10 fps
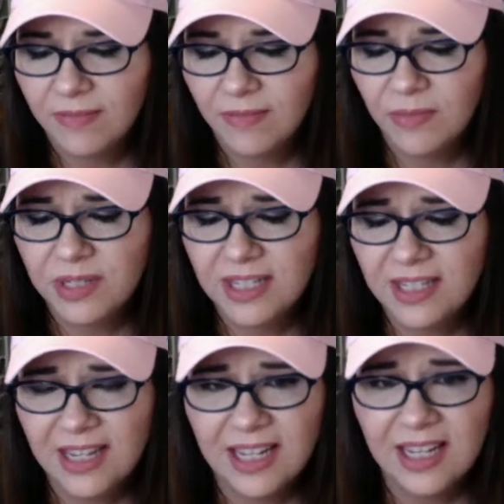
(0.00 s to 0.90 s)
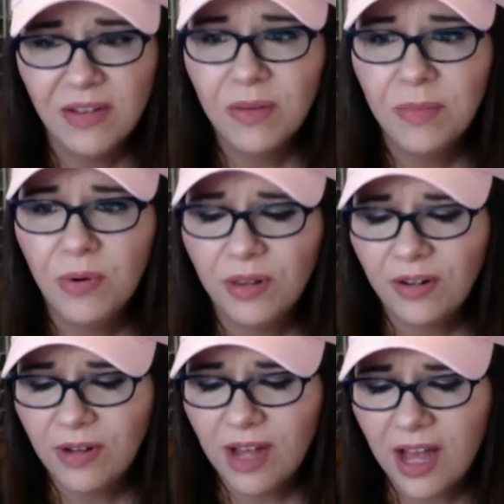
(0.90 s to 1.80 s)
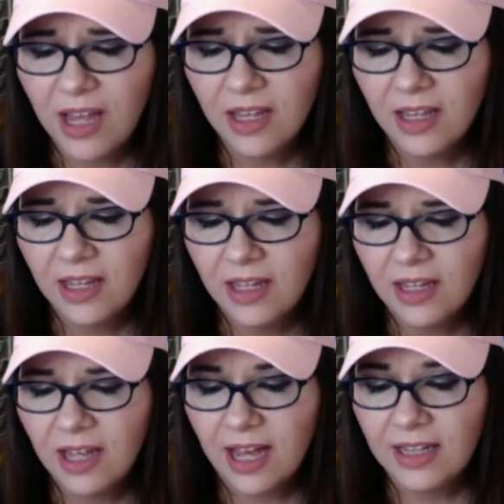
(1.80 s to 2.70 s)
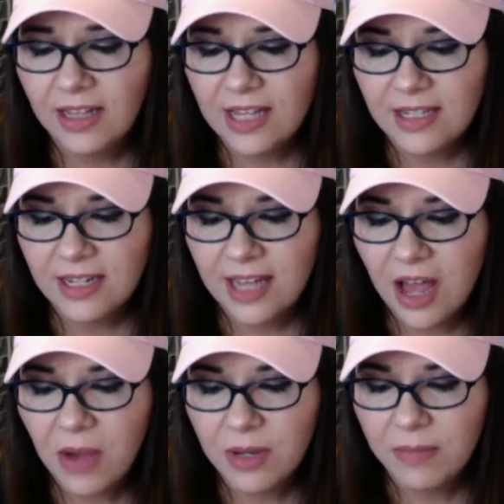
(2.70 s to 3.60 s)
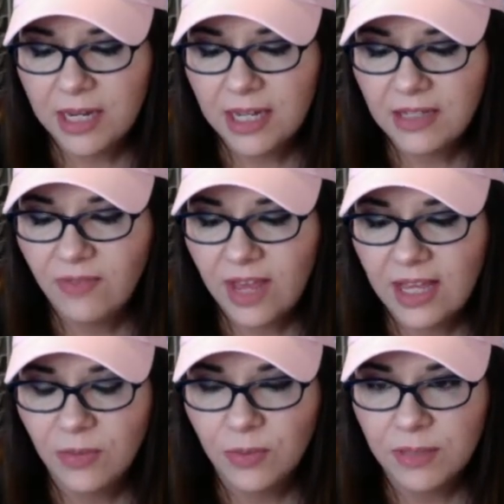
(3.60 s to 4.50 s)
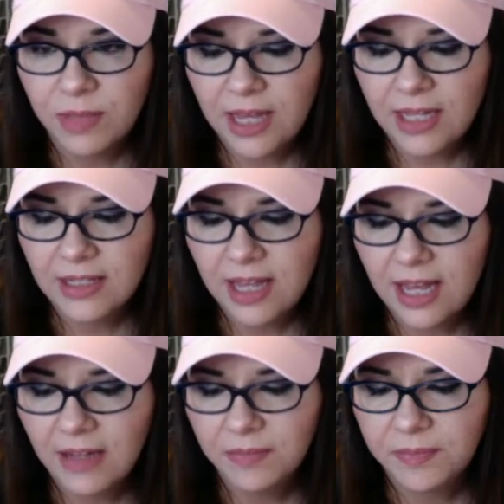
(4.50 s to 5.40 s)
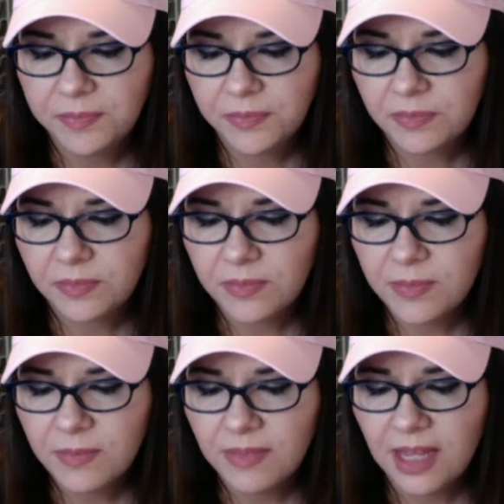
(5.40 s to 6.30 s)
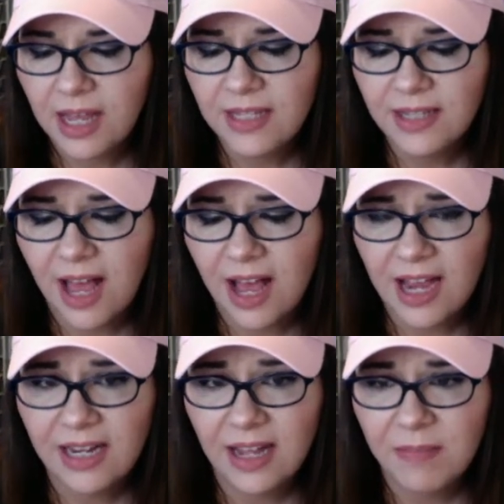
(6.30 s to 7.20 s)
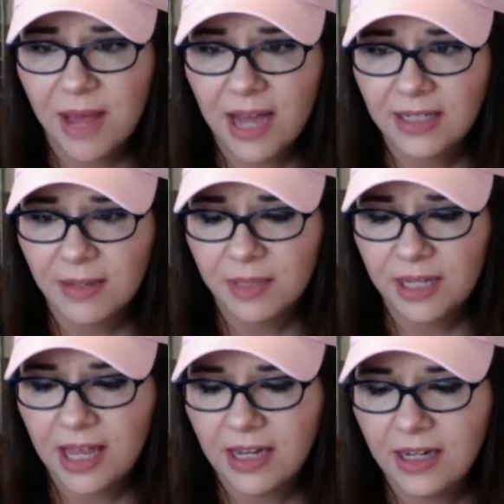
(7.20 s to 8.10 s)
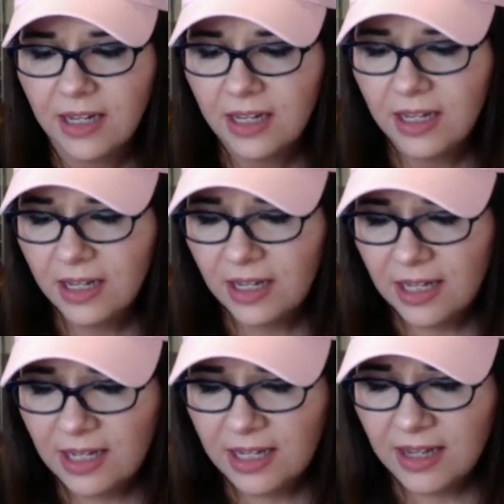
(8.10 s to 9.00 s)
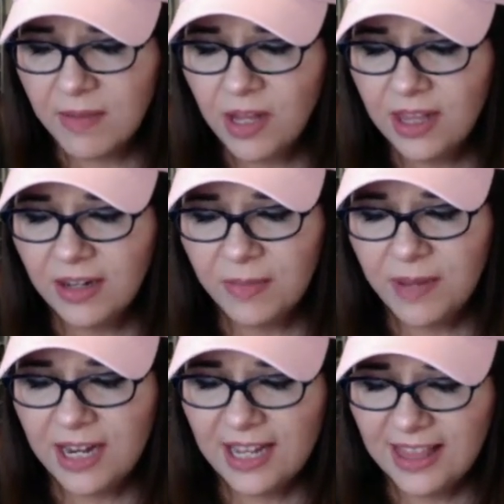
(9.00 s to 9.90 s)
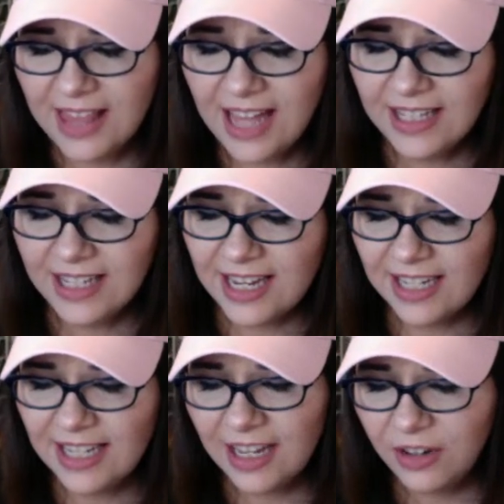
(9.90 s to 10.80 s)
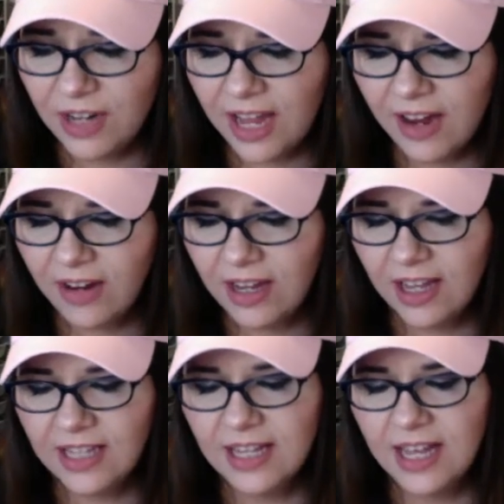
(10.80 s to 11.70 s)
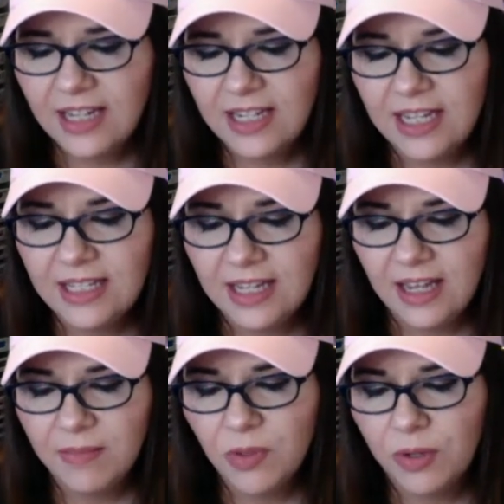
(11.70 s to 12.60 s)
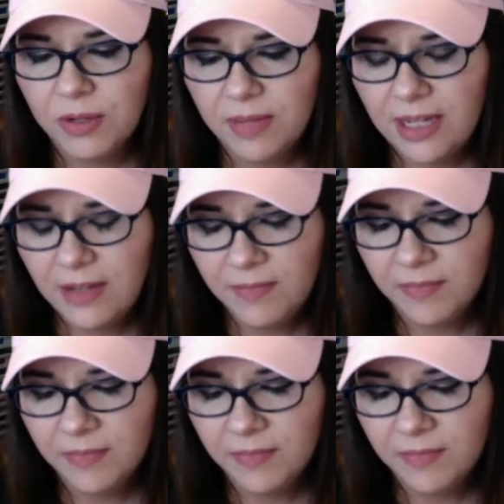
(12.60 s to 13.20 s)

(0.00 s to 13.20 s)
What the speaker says: Was this going to kill the poor little guy? I glanced at Gowan, but his face was a blank slate. I sighed and backed up again. Come on, little bunny, that's it. Get your carrot, I said, teasing him toward me.